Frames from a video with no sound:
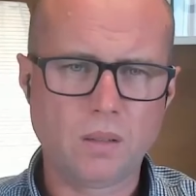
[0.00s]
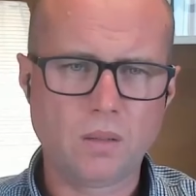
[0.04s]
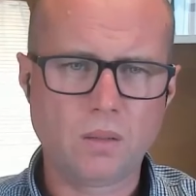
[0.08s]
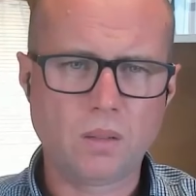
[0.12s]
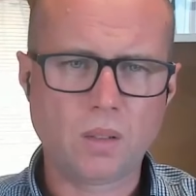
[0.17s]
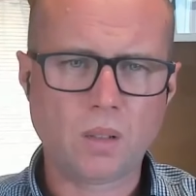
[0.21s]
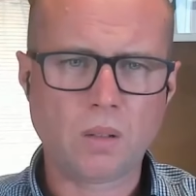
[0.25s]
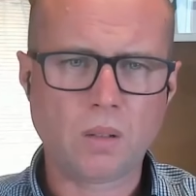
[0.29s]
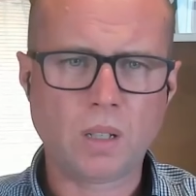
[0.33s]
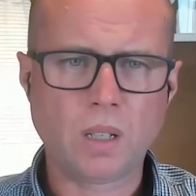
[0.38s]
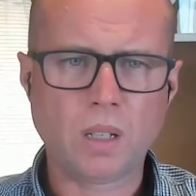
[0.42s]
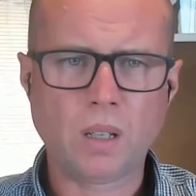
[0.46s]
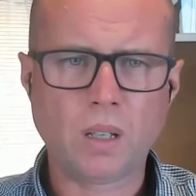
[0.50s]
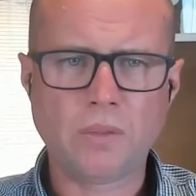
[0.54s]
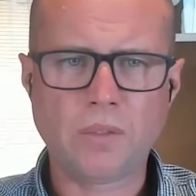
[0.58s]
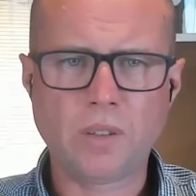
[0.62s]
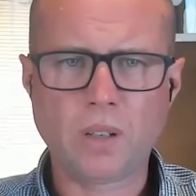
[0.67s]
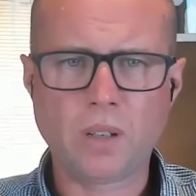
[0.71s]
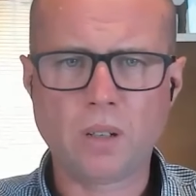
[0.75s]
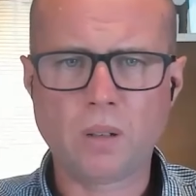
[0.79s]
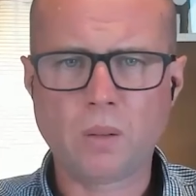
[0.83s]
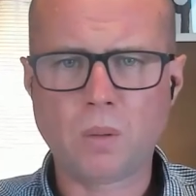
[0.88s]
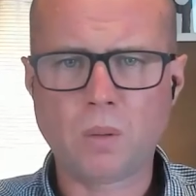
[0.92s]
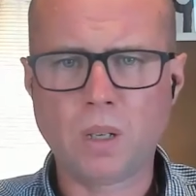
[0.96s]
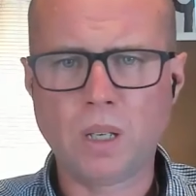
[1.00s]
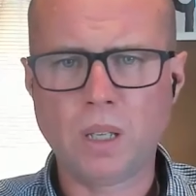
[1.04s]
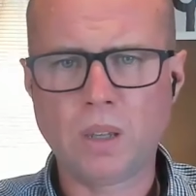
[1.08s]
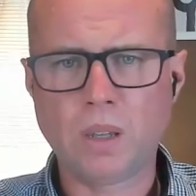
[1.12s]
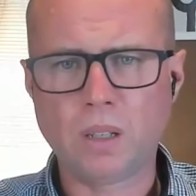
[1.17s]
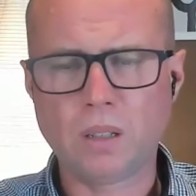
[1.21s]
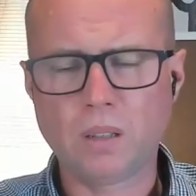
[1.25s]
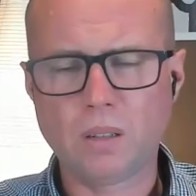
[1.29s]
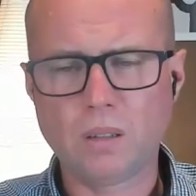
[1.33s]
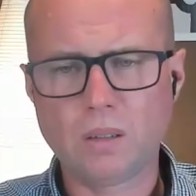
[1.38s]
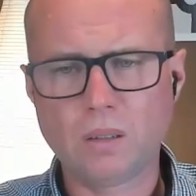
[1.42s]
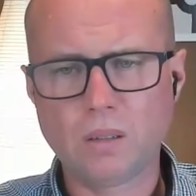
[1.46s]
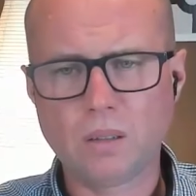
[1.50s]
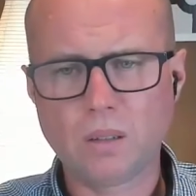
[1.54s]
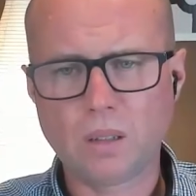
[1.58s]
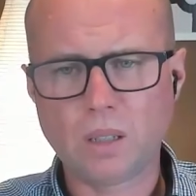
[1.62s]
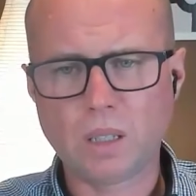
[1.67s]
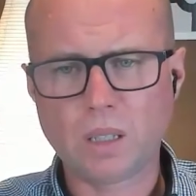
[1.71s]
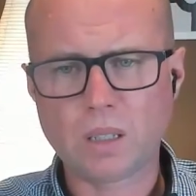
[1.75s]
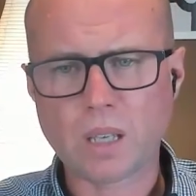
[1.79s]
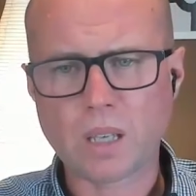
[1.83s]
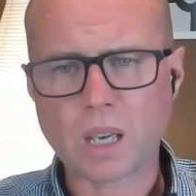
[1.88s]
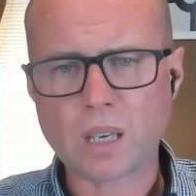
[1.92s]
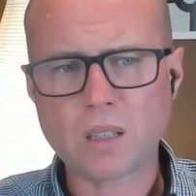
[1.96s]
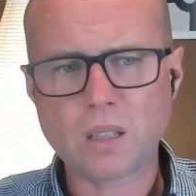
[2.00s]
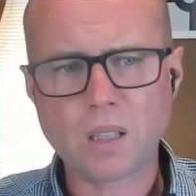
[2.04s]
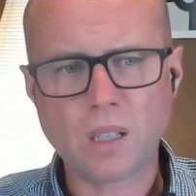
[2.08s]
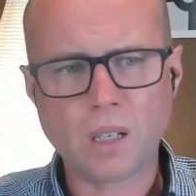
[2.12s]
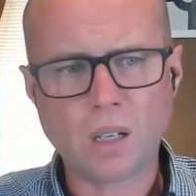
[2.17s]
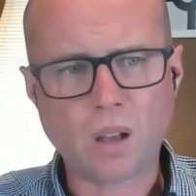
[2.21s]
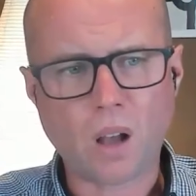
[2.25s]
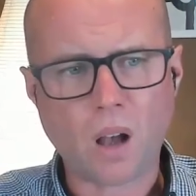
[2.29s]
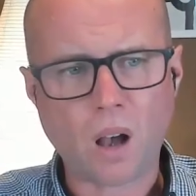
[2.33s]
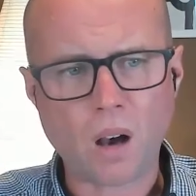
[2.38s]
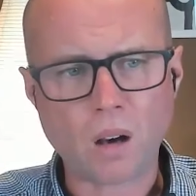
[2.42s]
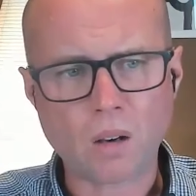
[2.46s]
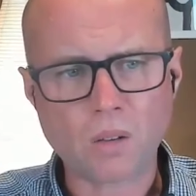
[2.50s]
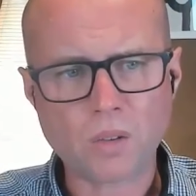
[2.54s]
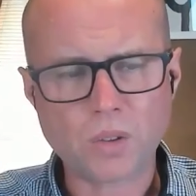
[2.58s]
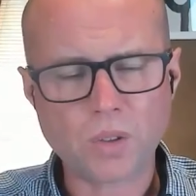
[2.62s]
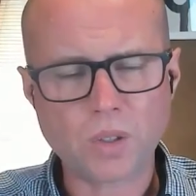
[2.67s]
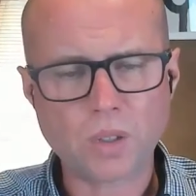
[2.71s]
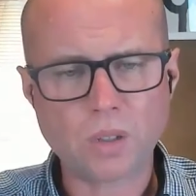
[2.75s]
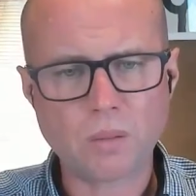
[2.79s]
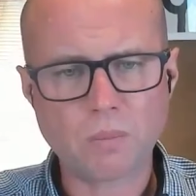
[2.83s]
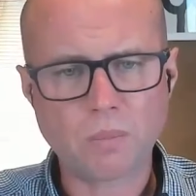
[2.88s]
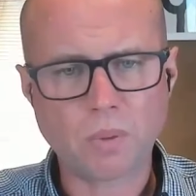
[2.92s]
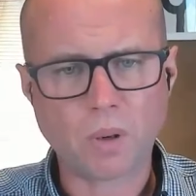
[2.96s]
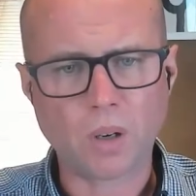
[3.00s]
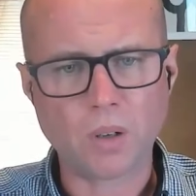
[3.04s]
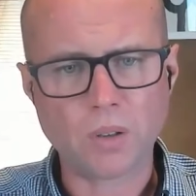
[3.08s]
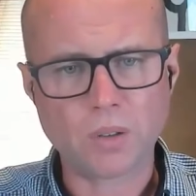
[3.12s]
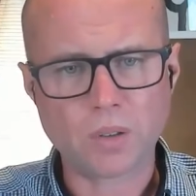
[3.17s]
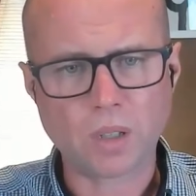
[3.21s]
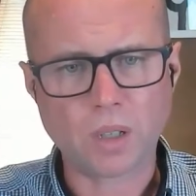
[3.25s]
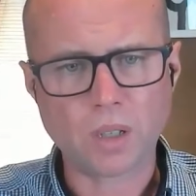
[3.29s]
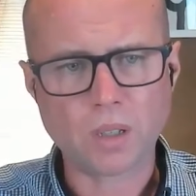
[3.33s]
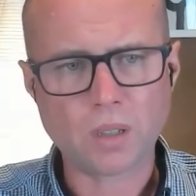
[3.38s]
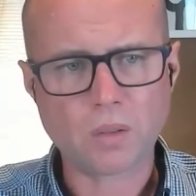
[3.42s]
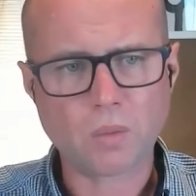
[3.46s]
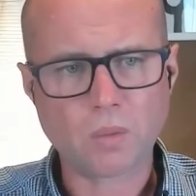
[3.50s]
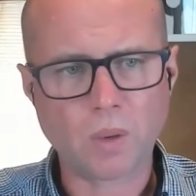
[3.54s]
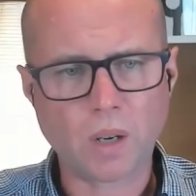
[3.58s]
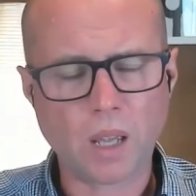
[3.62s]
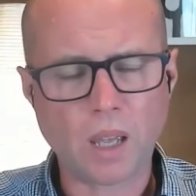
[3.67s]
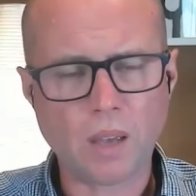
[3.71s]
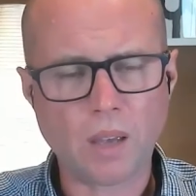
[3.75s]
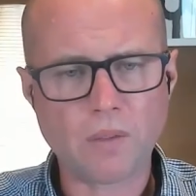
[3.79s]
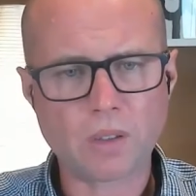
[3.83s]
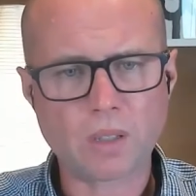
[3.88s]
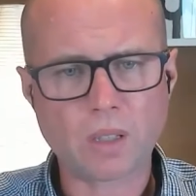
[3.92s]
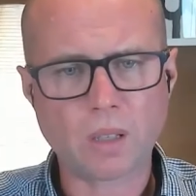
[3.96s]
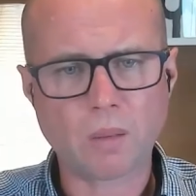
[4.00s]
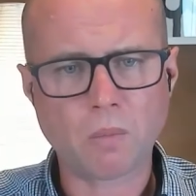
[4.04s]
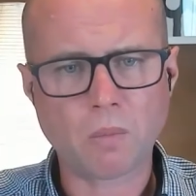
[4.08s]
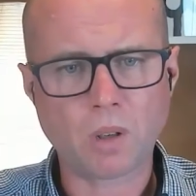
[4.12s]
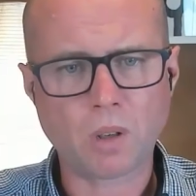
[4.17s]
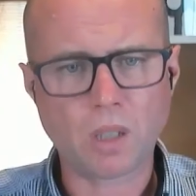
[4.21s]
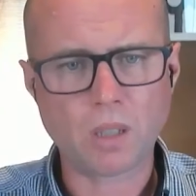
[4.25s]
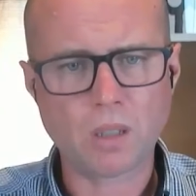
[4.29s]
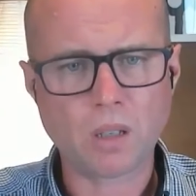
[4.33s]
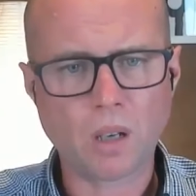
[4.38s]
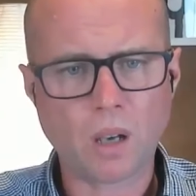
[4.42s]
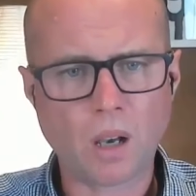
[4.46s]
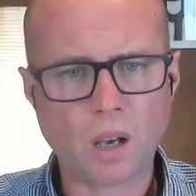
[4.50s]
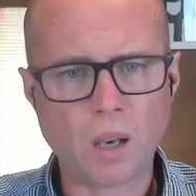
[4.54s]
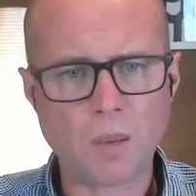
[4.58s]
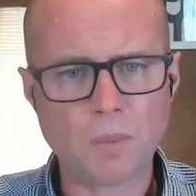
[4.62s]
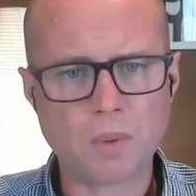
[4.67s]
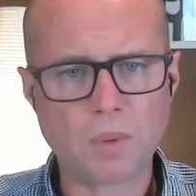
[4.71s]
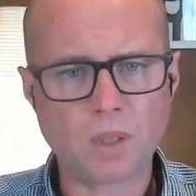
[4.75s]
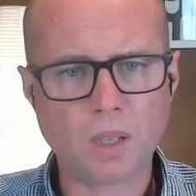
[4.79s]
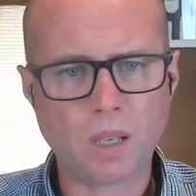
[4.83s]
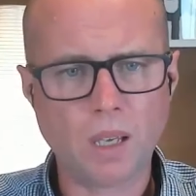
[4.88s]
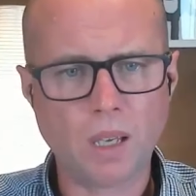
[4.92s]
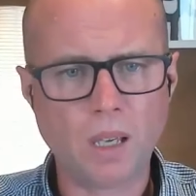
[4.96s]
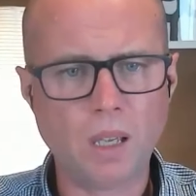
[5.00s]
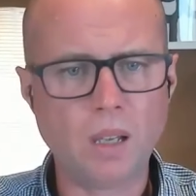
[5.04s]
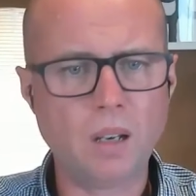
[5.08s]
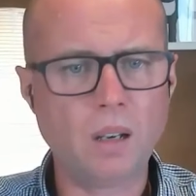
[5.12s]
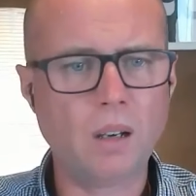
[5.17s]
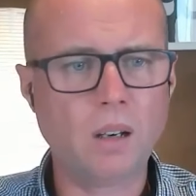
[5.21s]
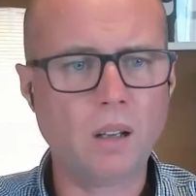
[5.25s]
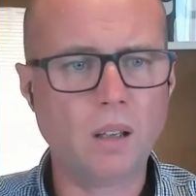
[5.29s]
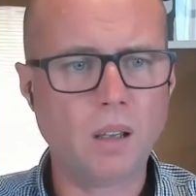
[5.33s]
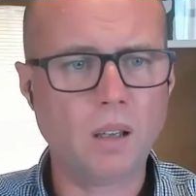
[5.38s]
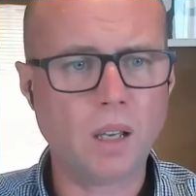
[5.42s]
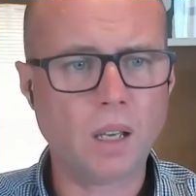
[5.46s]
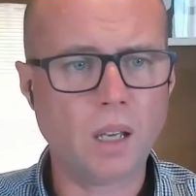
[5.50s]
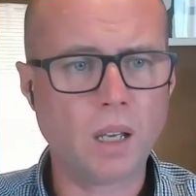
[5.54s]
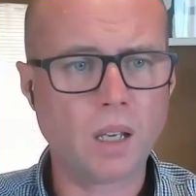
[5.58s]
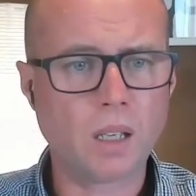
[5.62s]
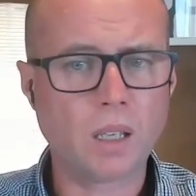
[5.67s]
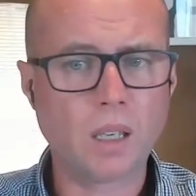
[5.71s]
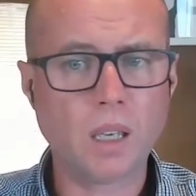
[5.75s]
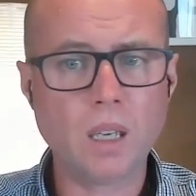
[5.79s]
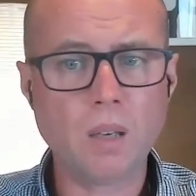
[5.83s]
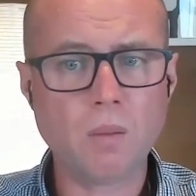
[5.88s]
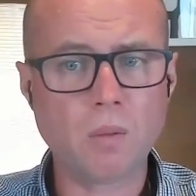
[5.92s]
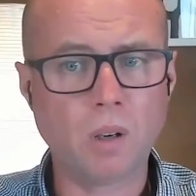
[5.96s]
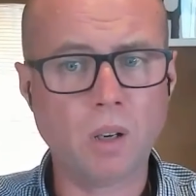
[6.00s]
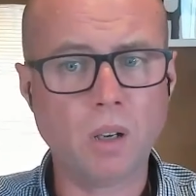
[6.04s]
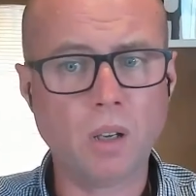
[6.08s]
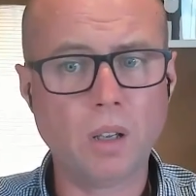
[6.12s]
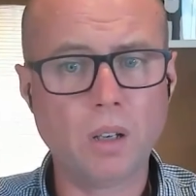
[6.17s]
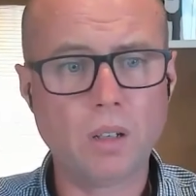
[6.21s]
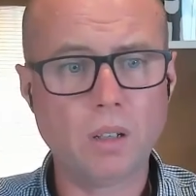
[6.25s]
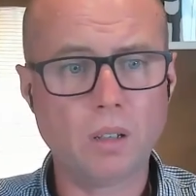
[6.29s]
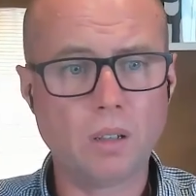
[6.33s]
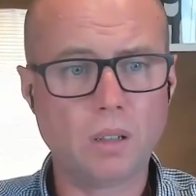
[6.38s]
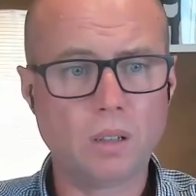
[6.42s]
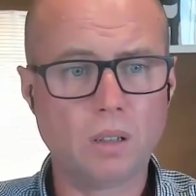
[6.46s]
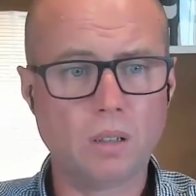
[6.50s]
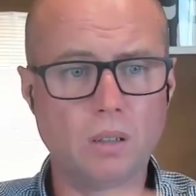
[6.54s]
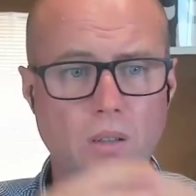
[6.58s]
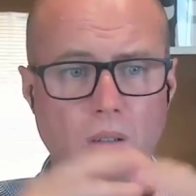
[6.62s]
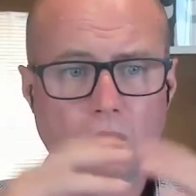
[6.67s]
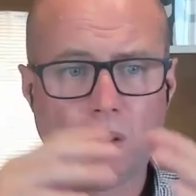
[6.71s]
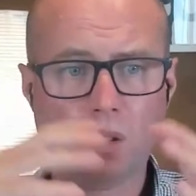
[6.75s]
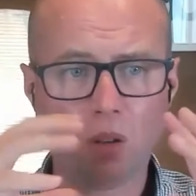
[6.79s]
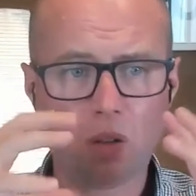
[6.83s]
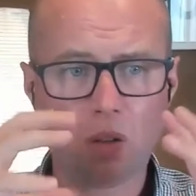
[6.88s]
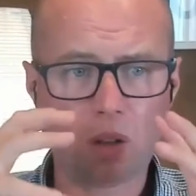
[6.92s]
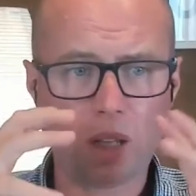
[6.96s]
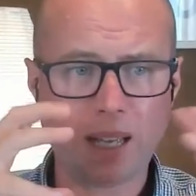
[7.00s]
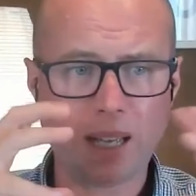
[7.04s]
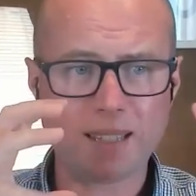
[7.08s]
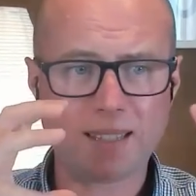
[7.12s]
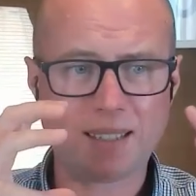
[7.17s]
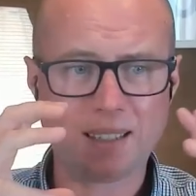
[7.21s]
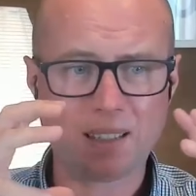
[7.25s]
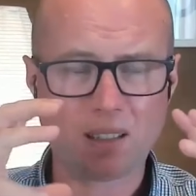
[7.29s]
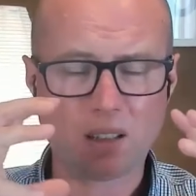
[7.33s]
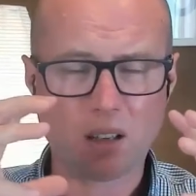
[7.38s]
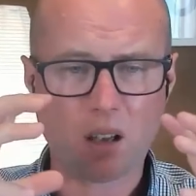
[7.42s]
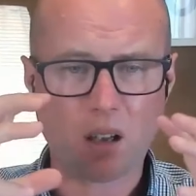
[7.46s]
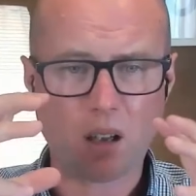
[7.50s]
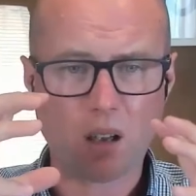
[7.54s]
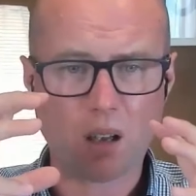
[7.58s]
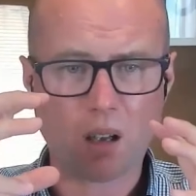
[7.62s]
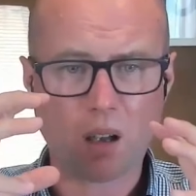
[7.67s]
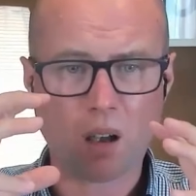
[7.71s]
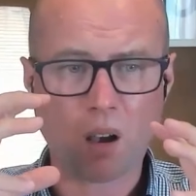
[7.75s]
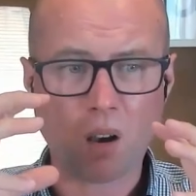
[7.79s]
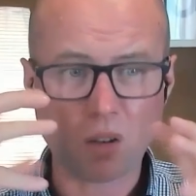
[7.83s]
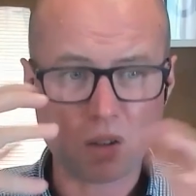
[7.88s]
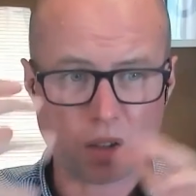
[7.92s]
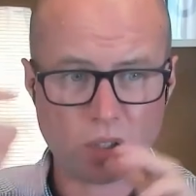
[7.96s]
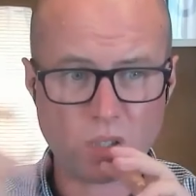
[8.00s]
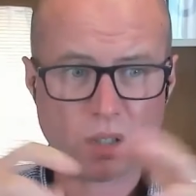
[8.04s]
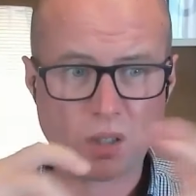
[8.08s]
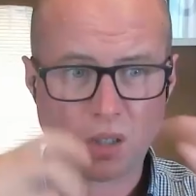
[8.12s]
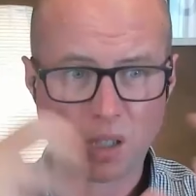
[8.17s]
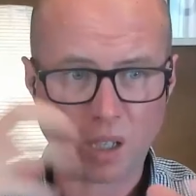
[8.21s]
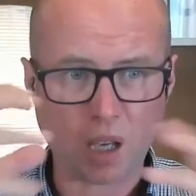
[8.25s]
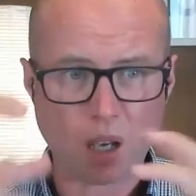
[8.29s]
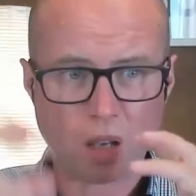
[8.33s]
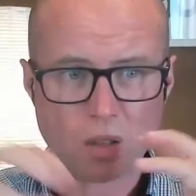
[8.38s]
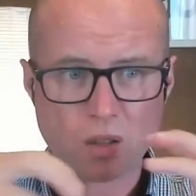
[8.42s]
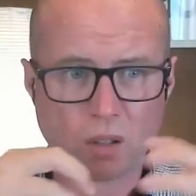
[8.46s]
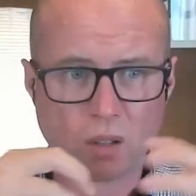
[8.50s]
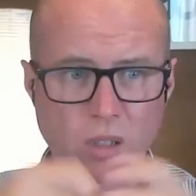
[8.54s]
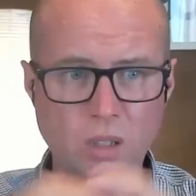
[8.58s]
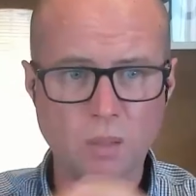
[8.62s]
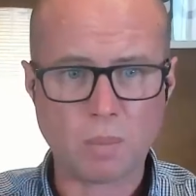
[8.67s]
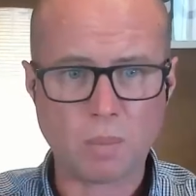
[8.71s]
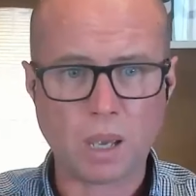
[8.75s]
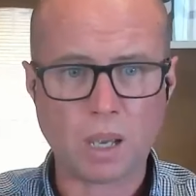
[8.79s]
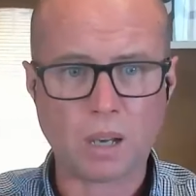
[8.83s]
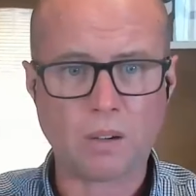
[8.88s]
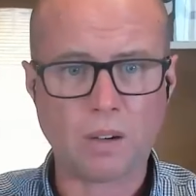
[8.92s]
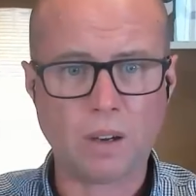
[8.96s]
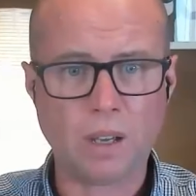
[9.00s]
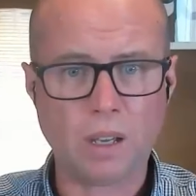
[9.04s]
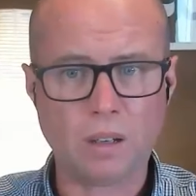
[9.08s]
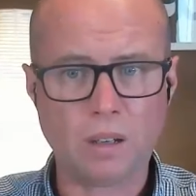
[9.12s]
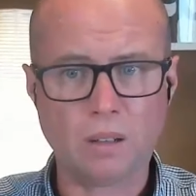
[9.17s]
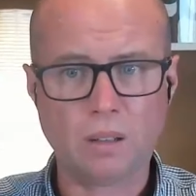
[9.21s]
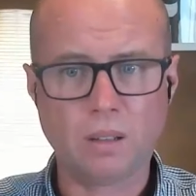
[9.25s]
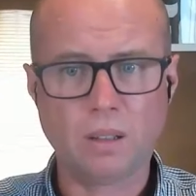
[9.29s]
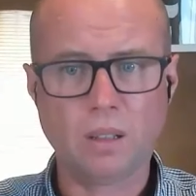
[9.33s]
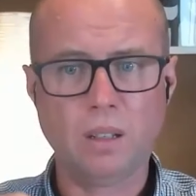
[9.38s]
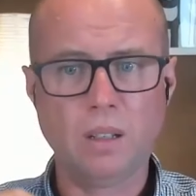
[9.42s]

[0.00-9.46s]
So I don't know if you're aware that there's actually an auction process. Whenever somebody mm. types in a keyword, Google has this auction that goes on in the background.